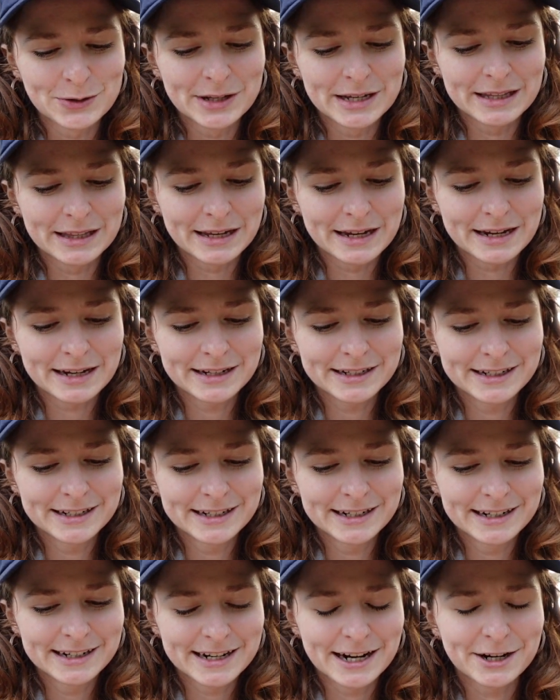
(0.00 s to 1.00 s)
They like
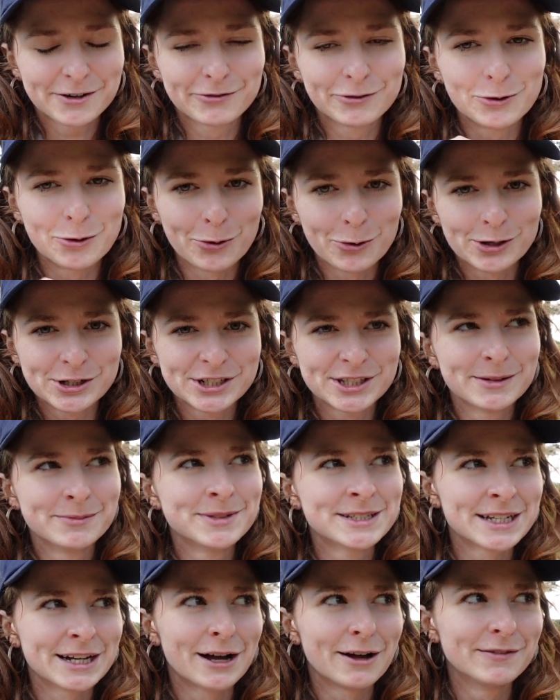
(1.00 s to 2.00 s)
kind of gorge
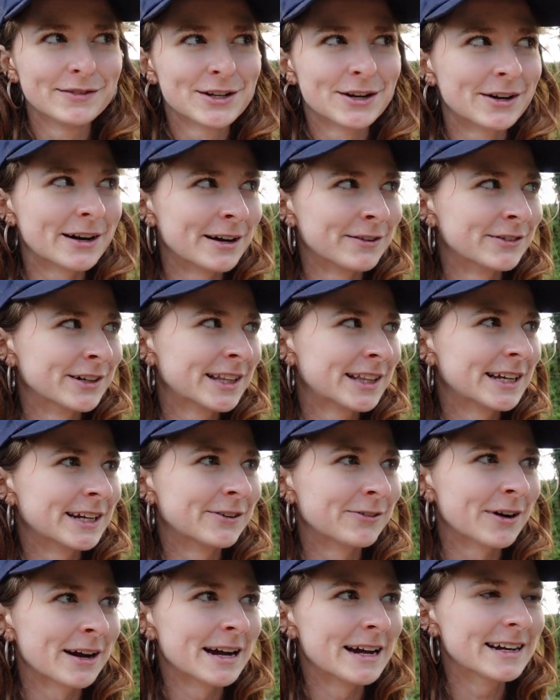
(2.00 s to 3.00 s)
themselves on everything,
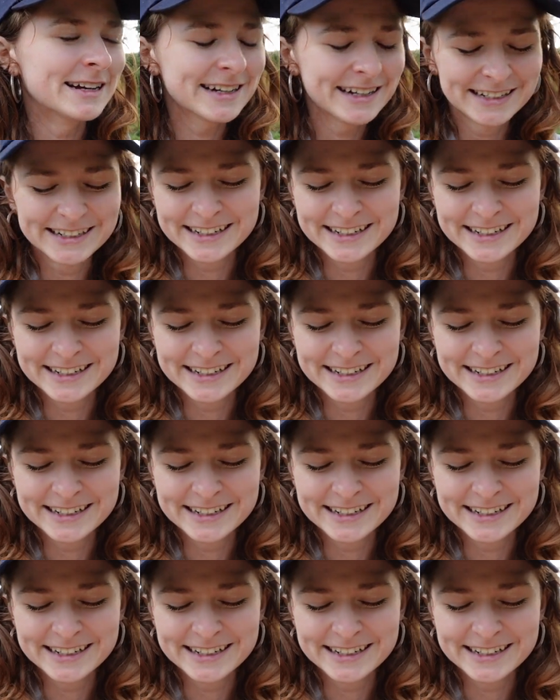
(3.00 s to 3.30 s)
right?